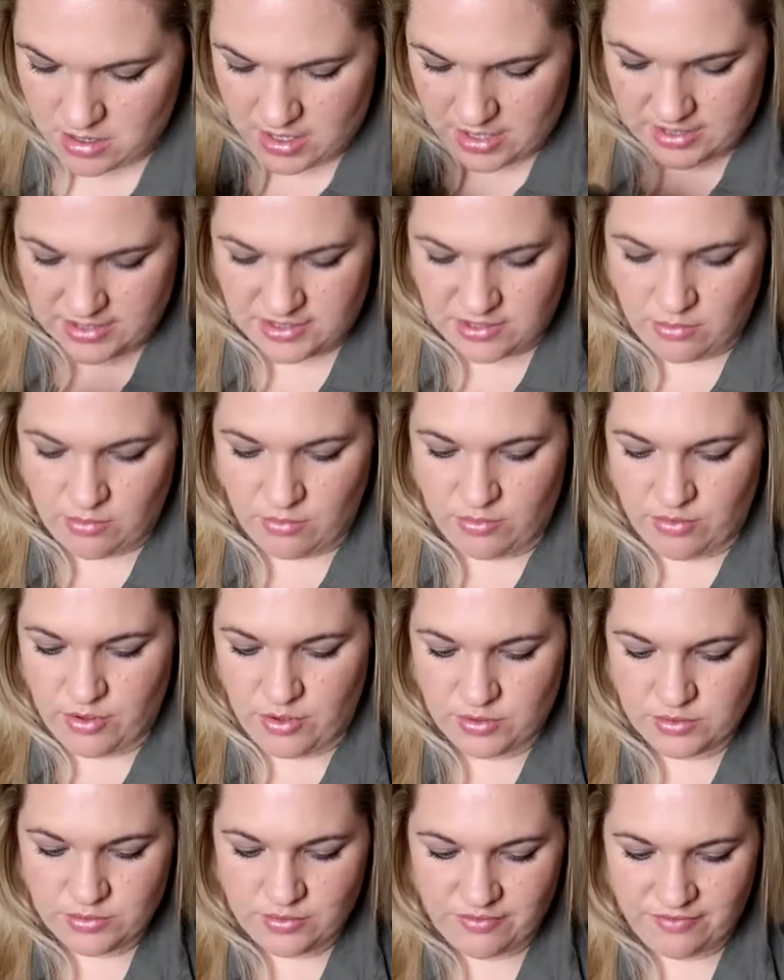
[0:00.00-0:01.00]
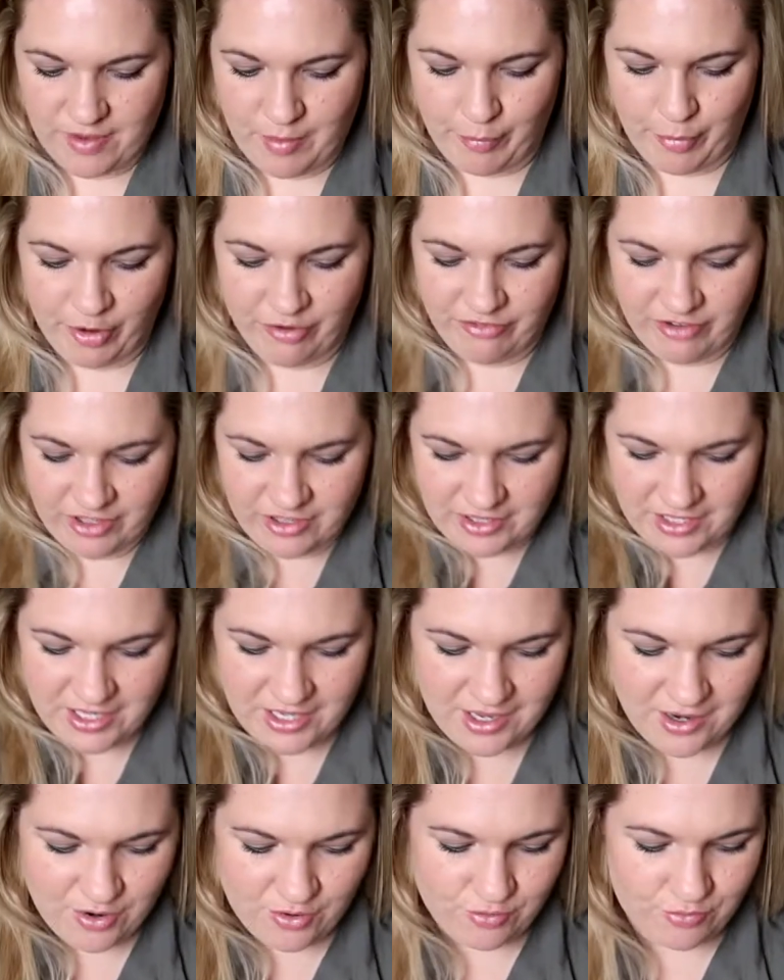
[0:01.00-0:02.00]
and so those will fit
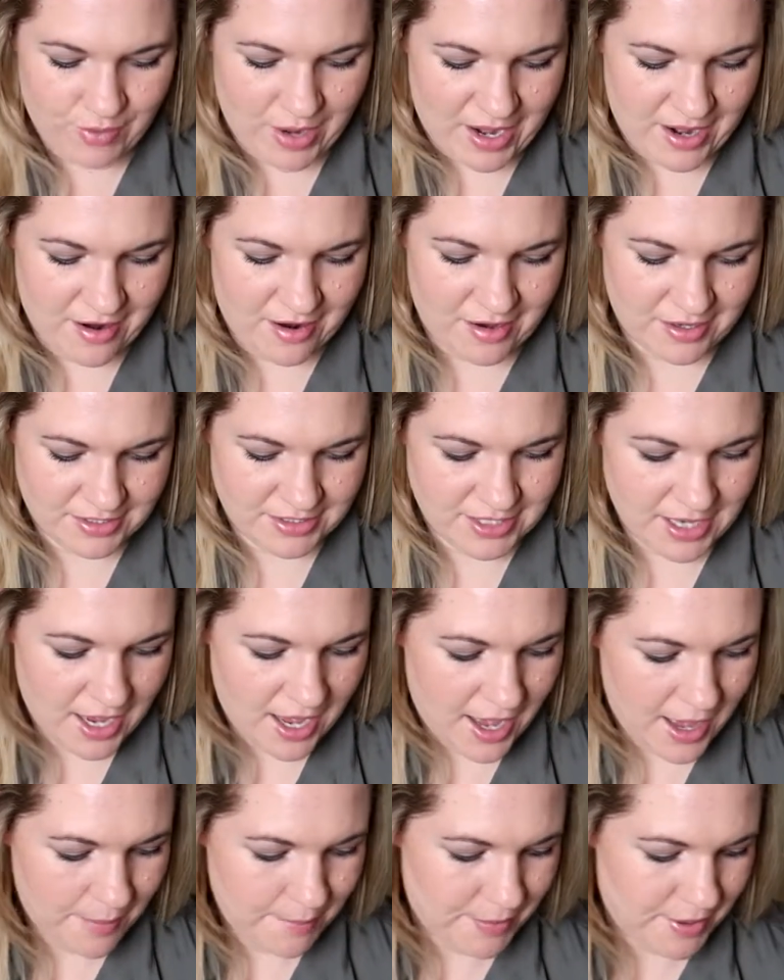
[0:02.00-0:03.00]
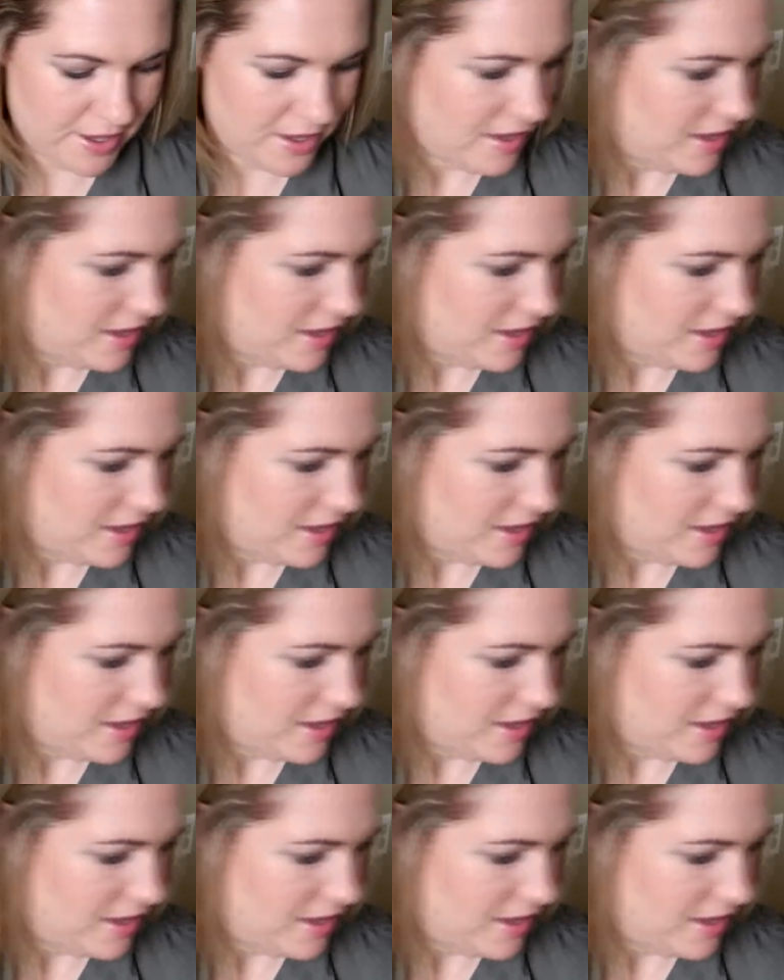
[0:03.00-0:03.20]
perfectly right on top.